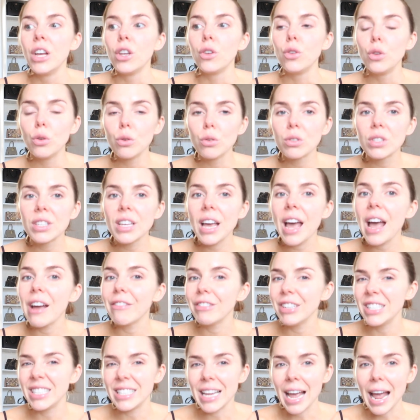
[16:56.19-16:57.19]
Use it
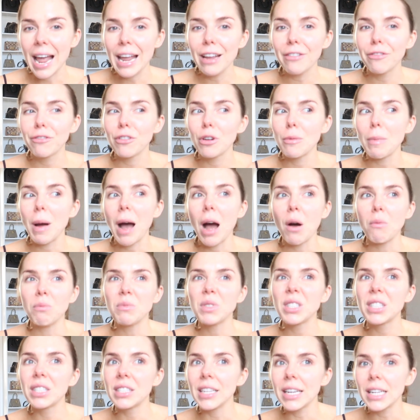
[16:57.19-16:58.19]
every day for
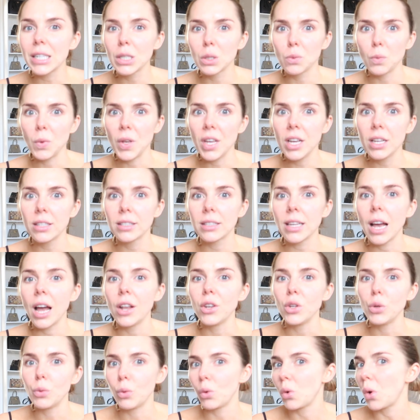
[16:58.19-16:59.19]
about 6 weeks
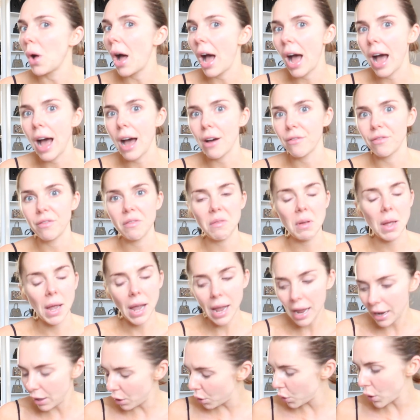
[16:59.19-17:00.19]
and you will have
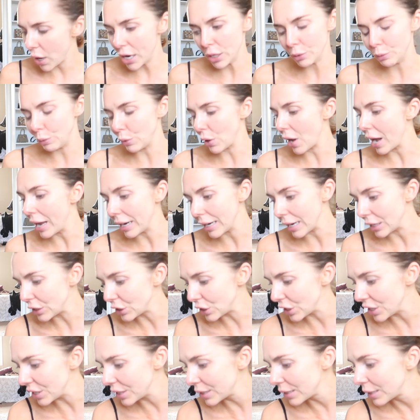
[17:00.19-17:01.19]
incredible
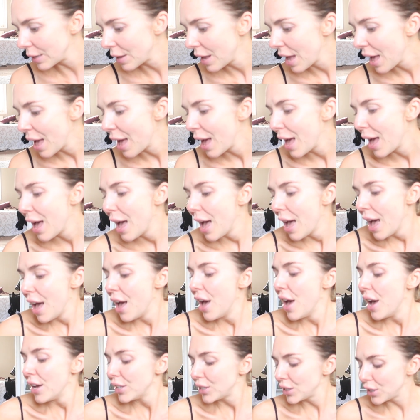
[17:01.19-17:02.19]
eyelashes.
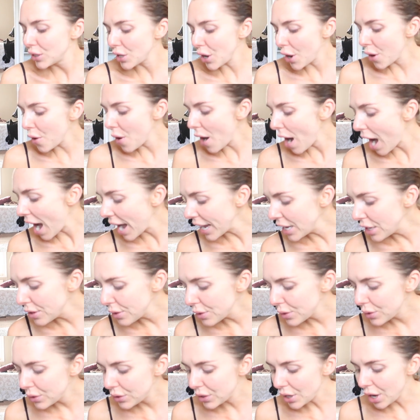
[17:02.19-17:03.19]
So I
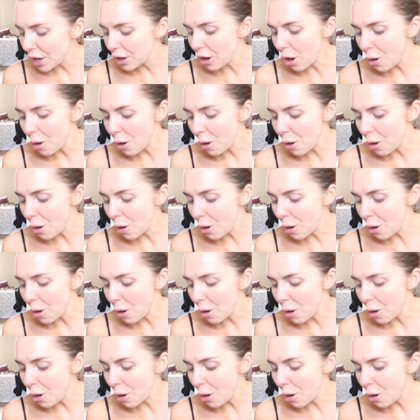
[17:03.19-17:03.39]
use a